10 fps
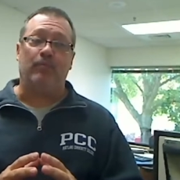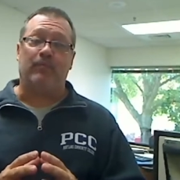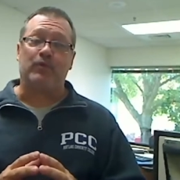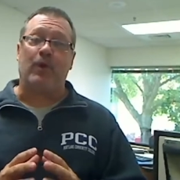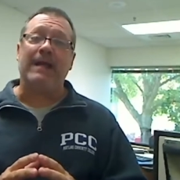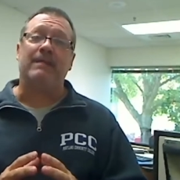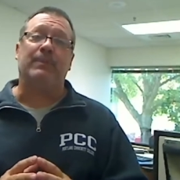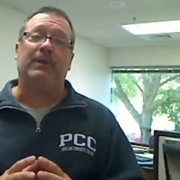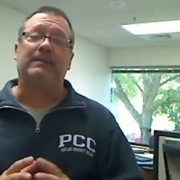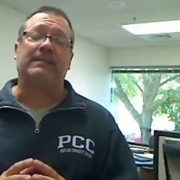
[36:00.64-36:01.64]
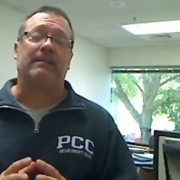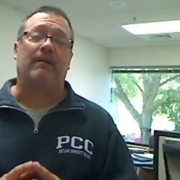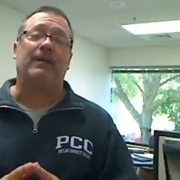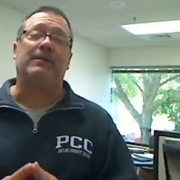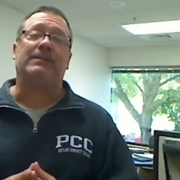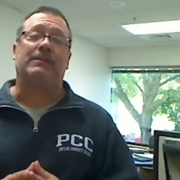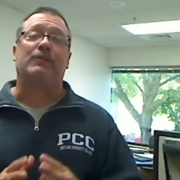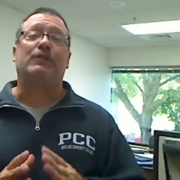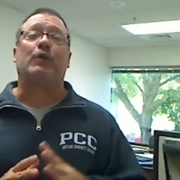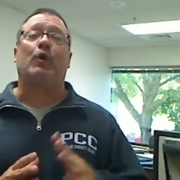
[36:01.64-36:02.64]
try to build scenarios that are
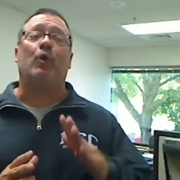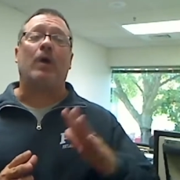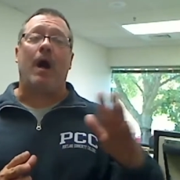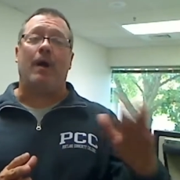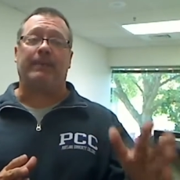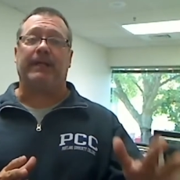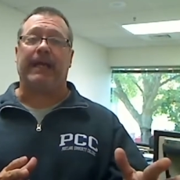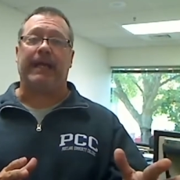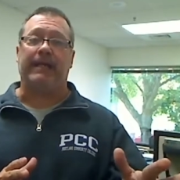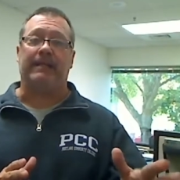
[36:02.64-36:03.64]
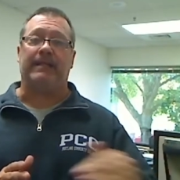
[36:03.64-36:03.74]
so complicated